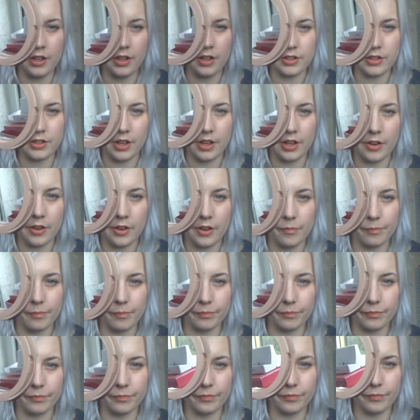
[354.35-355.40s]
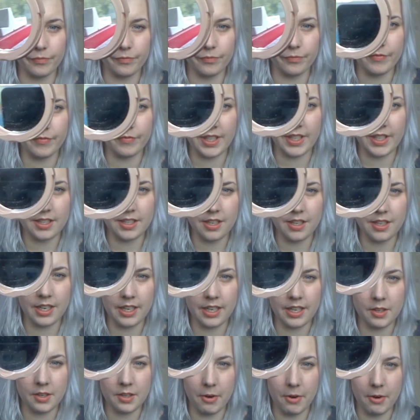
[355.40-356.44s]
So it's got
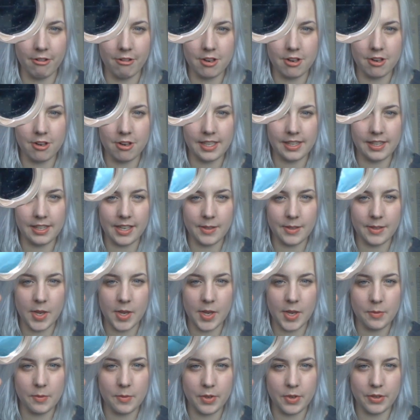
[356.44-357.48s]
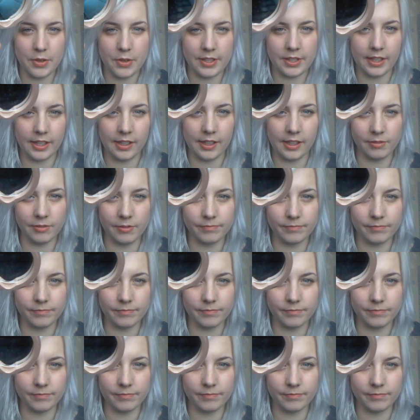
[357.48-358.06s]
a little mirror on it. There's my computer.